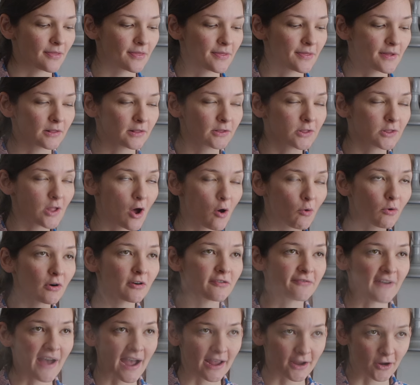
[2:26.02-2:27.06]
The lower
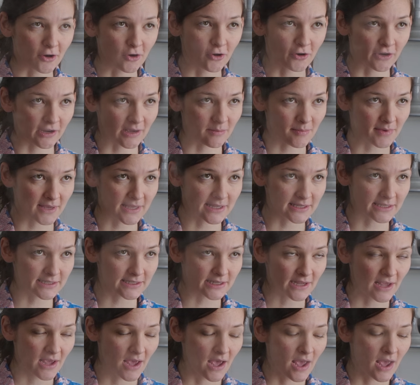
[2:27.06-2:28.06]
fat your cream is,